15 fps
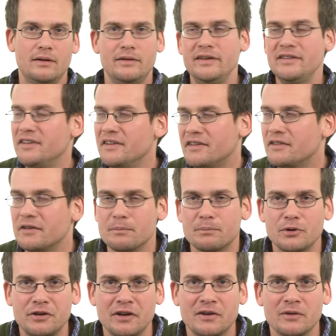Odysseus isn't
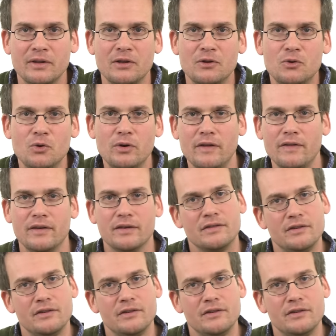particularly good at this.